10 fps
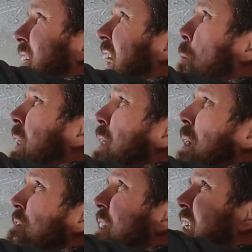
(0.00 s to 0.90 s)
is I wanna get
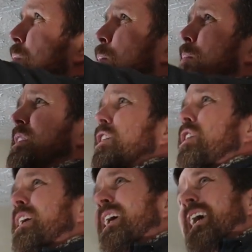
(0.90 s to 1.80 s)
my fan in
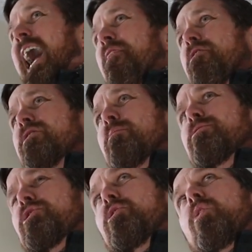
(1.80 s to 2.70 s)
position, and there's some
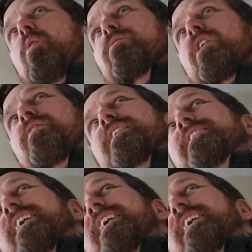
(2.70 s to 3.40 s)
screw holes on this